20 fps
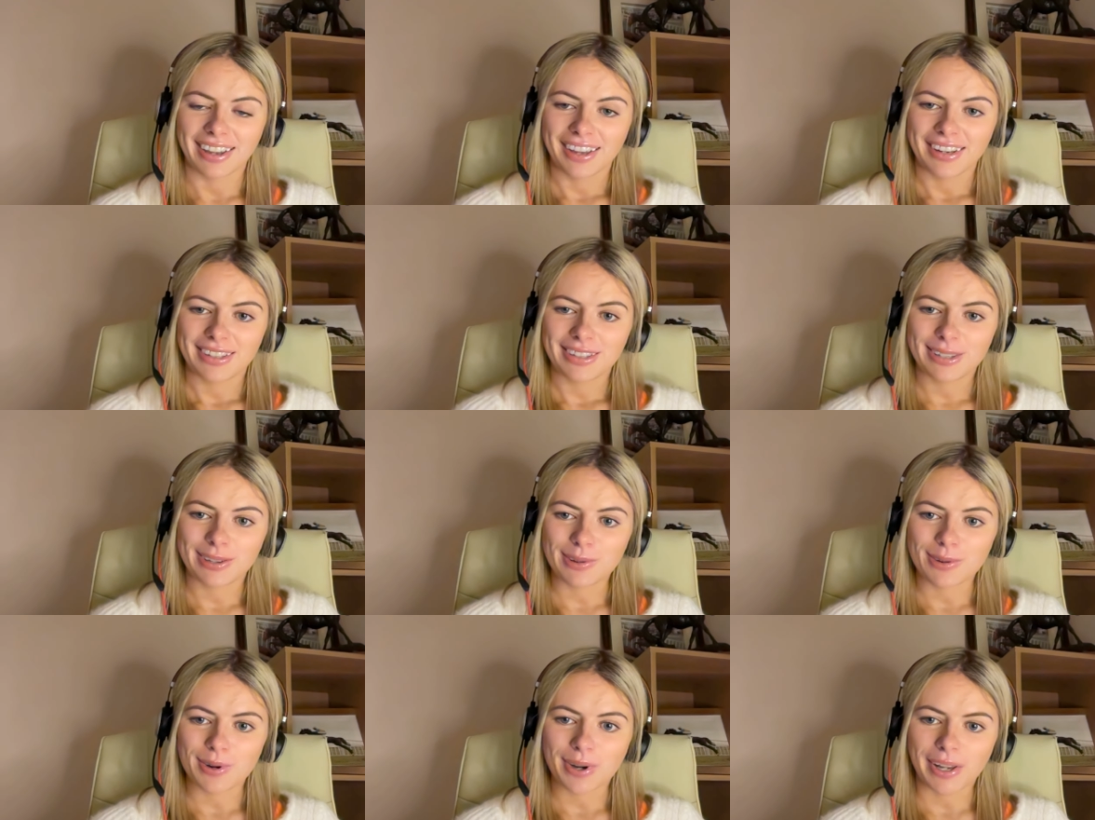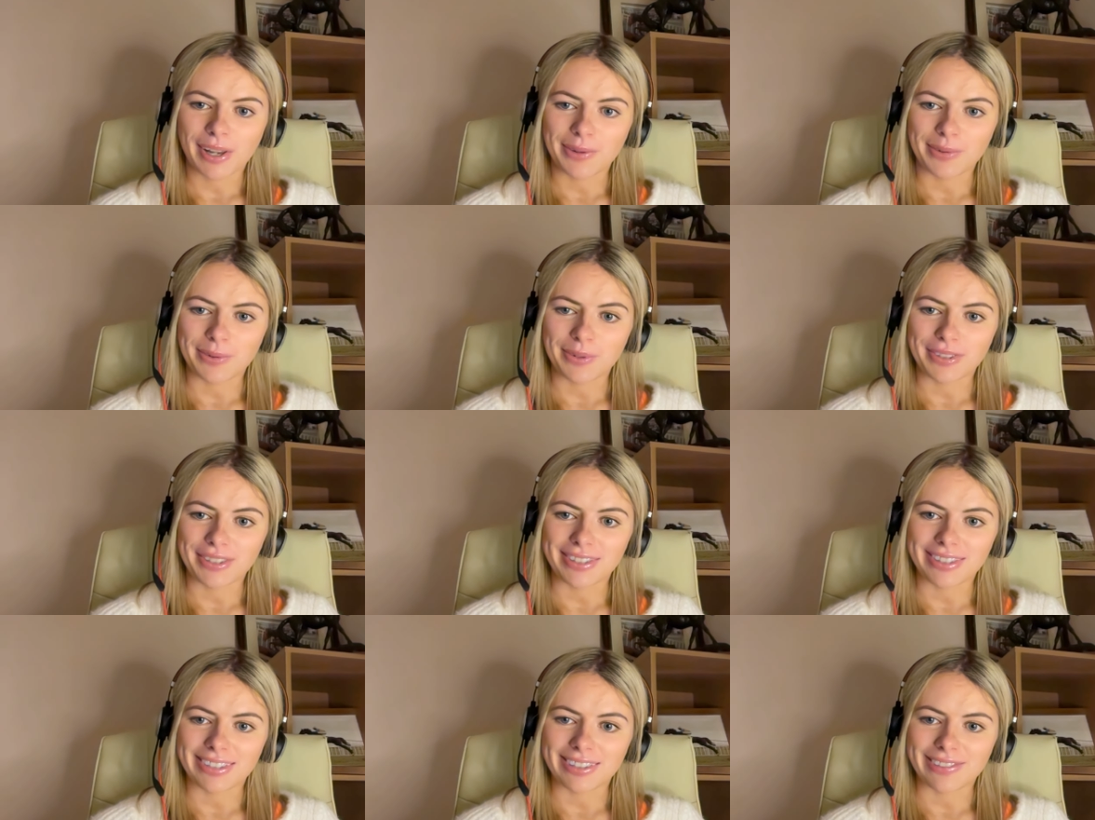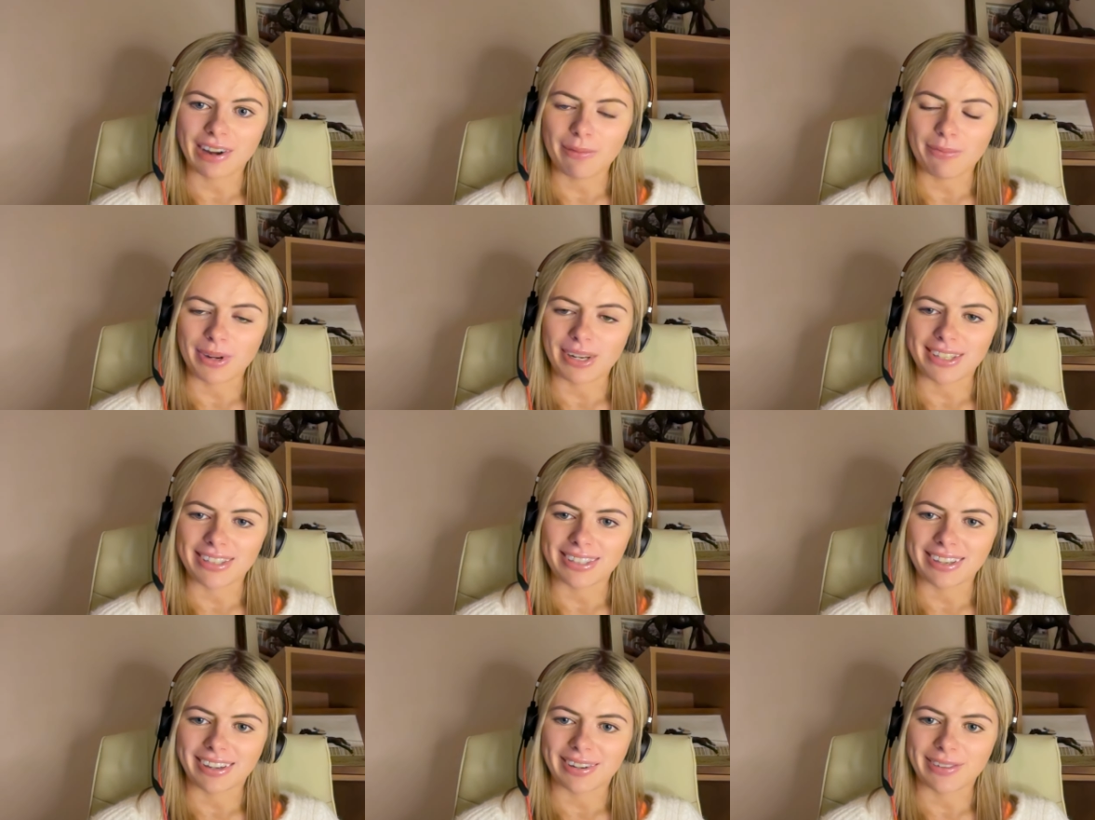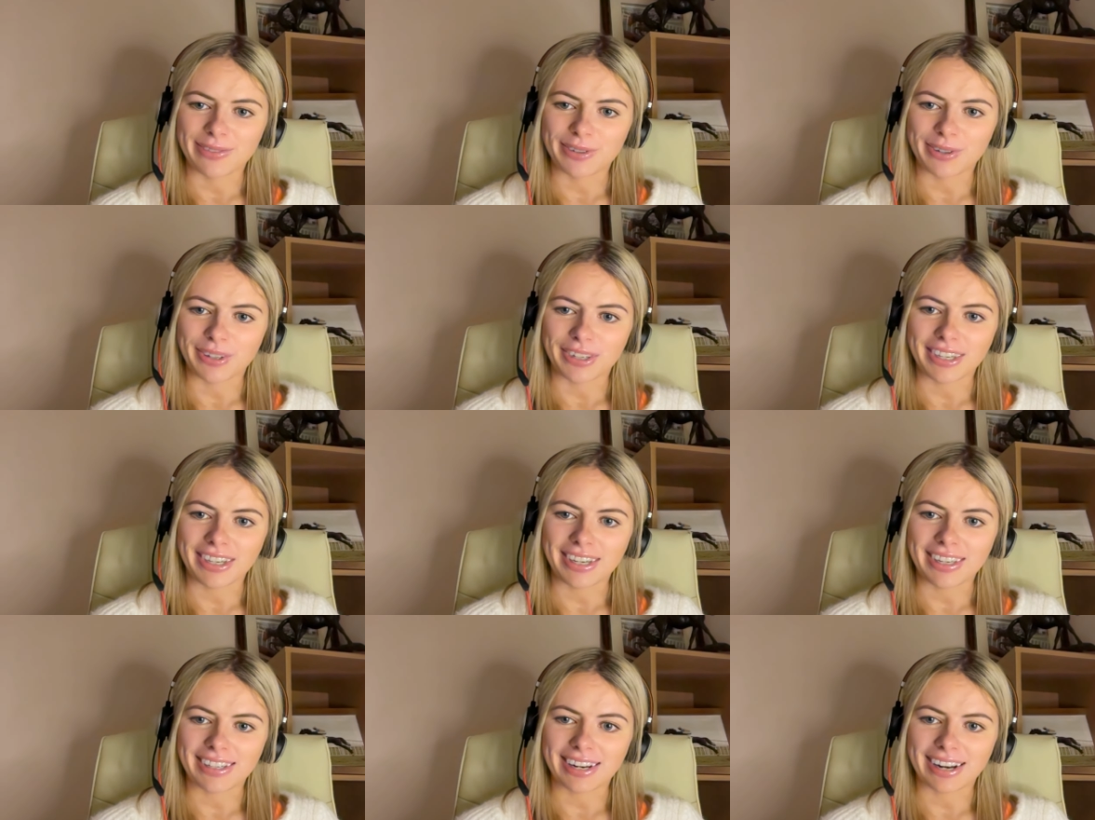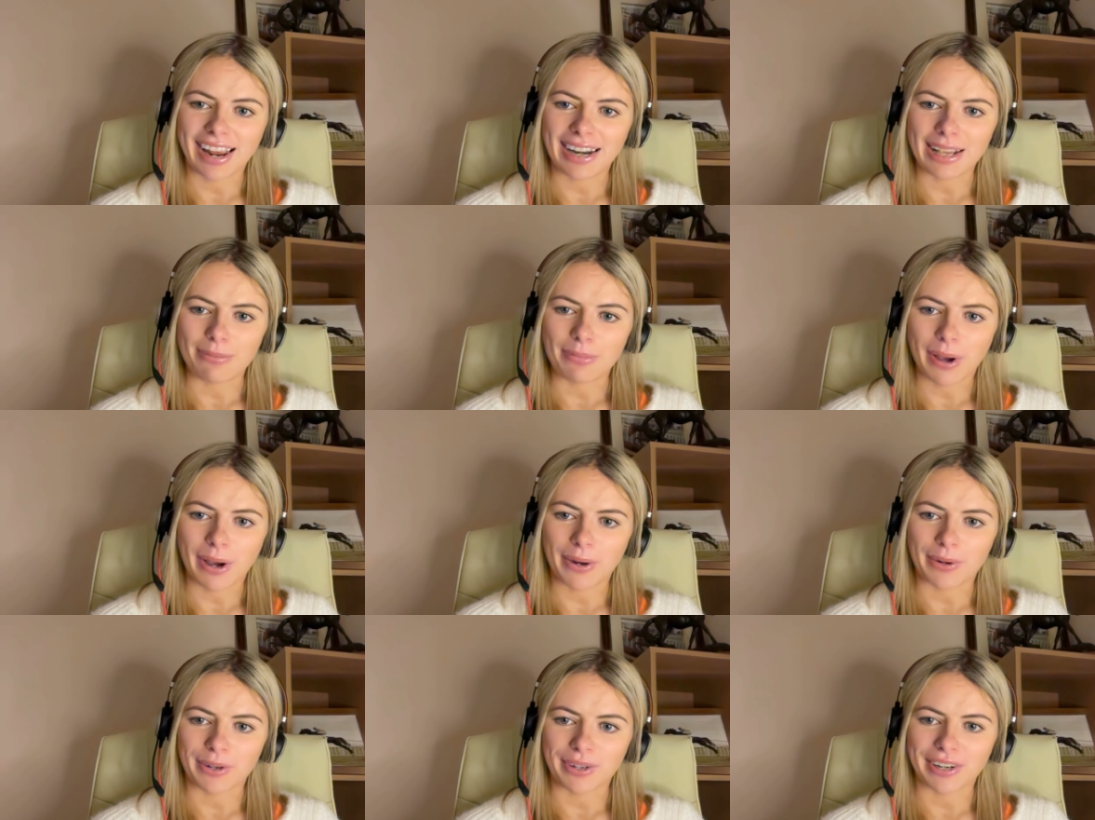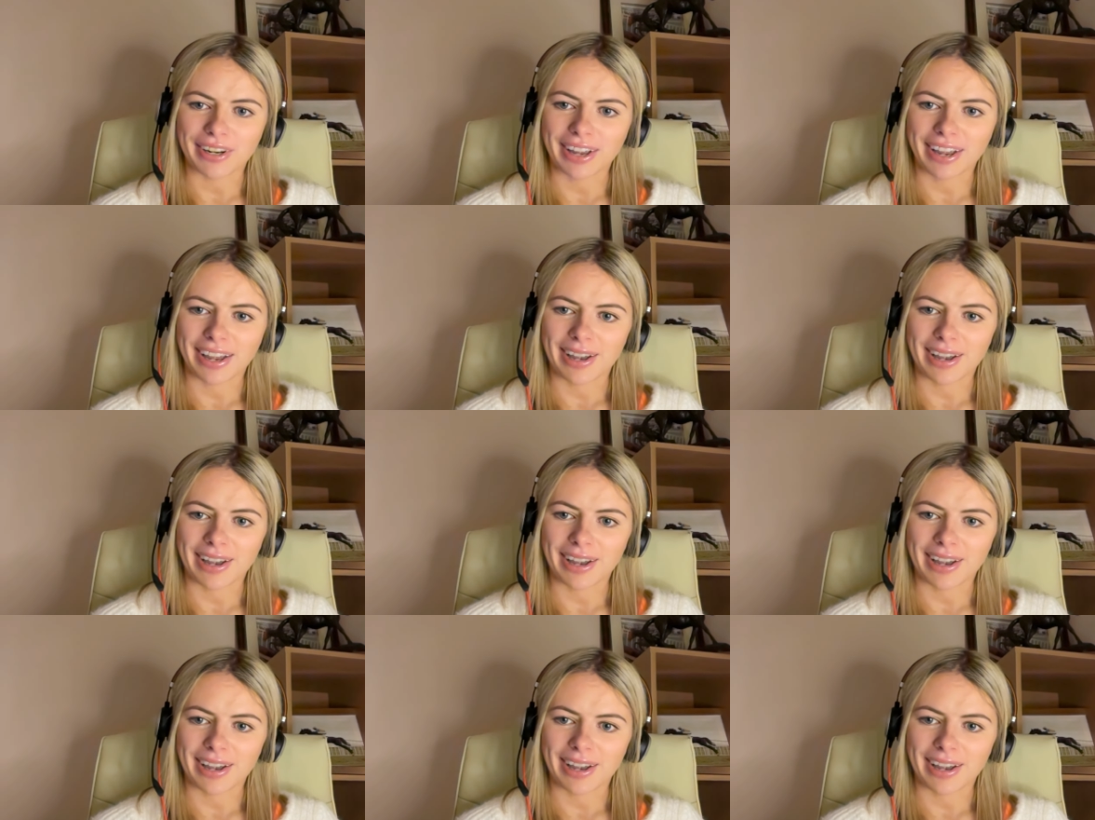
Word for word: two kind of ones to reminisce on Faugheen and Annie Power.